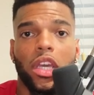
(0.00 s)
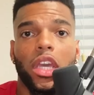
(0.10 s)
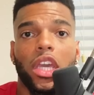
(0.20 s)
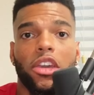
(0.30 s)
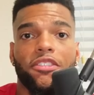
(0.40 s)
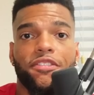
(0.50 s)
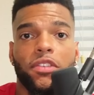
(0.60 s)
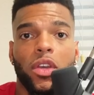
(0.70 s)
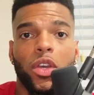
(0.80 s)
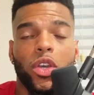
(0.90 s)
if
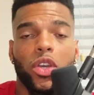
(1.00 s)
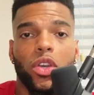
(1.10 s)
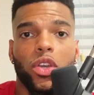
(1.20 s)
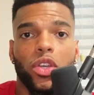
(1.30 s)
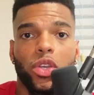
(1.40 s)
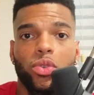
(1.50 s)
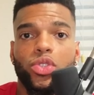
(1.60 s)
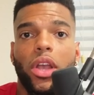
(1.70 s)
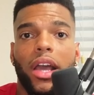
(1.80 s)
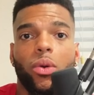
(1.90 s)
you
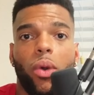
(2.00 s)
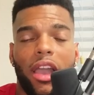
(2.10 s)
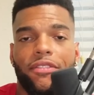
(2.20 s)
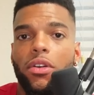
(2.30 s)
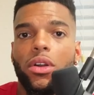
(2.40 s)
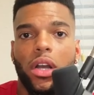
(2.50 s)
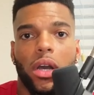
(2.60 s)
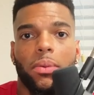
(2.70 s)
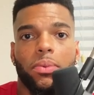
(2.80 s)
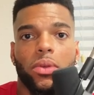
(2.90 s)
trying to wife her
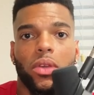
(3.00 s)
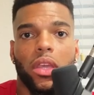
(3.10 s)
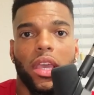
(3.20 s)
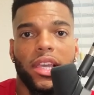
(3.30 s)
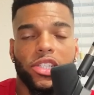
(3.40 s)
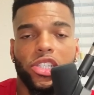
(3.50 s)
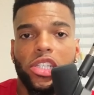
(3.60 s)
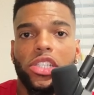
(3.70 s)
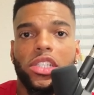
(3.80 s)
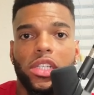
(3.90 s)
up, and she
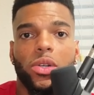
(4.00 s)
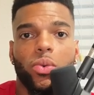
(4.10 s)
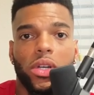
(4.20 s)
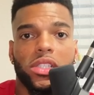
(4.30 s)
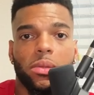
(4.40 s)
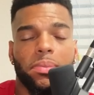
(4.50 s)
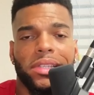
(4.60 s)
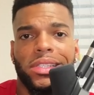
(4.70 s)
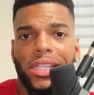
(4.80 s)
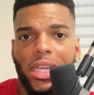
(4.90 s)
still wants to be
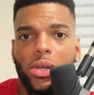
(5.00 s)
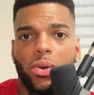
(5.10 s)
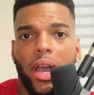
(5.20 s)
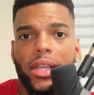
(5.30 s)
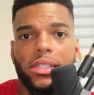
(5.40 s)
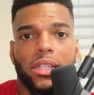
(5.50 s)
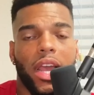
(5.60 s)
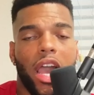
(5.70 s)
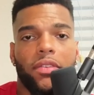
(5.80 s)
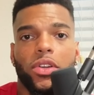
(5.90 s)
single, as in
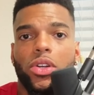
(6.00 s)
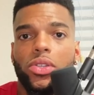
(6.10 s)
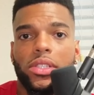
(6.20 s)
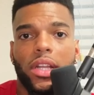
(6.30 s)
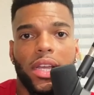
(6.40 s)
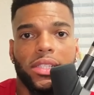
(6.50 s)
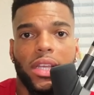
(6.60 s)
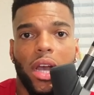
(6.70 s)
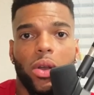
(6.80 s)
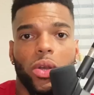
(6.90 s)
have girls' nights
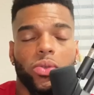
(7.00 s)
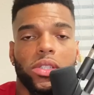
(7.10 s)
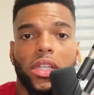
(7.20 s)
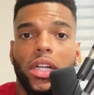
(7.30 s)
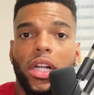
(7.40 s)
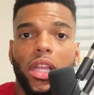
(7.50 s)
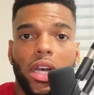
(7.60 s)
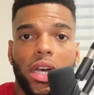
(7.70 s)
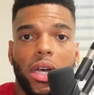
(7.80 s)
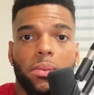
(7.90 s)
out, go to the
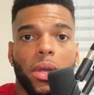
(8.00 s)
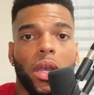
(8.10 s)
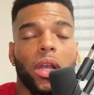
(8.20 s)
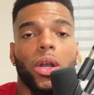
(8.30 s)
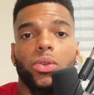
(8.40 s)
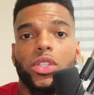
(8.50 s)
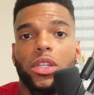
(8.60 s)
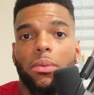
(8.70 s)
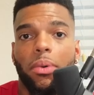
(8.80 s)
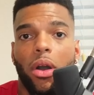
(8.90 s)
club, go to the
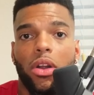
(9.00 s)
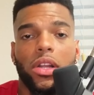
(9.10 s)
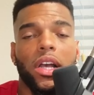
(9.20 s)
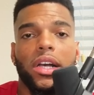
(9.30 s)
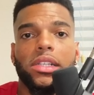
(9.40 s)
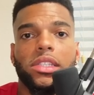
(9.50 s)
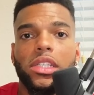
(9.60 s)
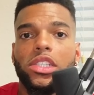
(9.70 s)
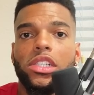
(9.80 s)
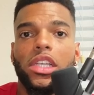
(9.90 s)
bar.
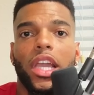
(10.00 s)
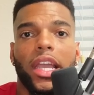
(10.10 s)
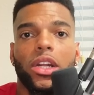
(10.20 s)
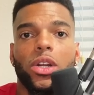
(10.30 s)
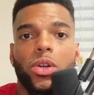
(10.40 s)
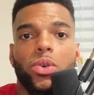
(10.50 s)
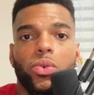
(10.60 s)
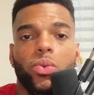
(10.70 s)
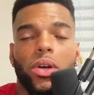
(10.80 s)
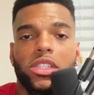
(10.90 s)
Essentially, a girl who
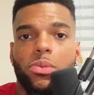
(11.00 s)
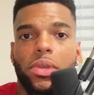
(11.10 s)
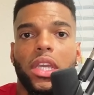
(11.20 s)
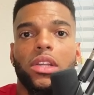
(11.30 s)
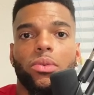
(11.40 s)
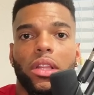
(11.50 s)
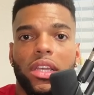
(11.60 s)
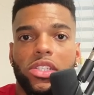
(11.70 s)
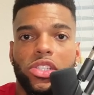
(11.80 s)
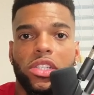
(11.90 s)
wants to be in a
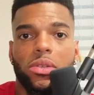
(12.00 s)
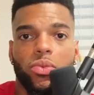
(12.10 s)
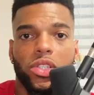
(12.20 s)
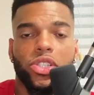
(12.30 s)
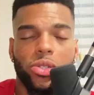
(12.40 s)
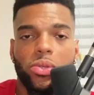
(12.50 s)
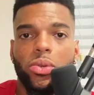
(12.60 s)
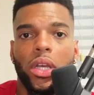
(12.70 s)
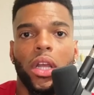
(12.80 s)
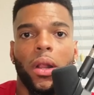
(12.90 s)
relationship with you,
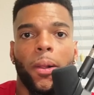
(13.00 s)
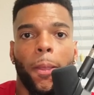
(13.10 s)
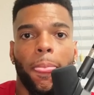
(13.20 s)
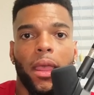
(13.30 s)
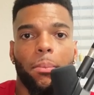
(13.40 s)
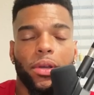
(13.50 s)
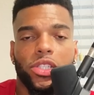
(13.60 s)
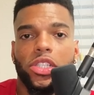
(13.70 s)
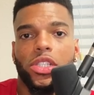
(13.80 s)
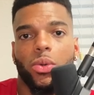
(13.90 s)
but
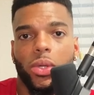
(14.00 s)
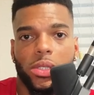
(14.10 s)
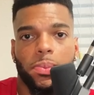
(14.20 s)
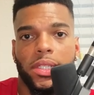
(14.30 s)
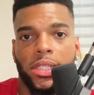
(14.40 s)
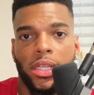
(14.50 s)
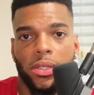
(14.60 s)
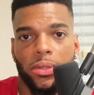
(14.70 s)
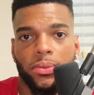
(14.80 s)
she still wants to be single,